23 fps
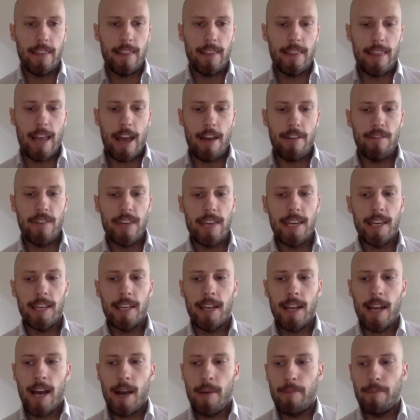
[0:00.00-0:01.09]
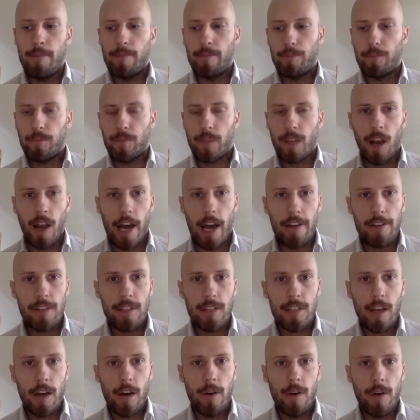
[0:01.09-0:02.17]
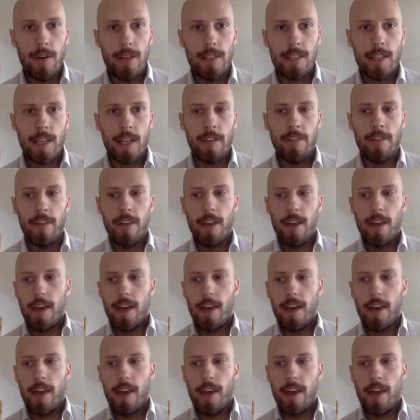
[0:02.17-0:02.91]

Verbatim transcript: that vegan um, lifestyle is kind of